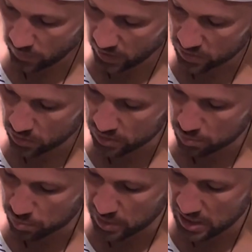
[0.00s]
So it's
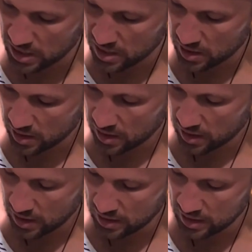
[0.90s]
B
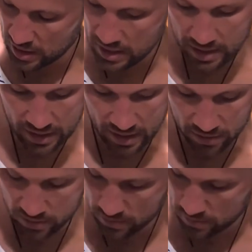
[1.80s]
and E together,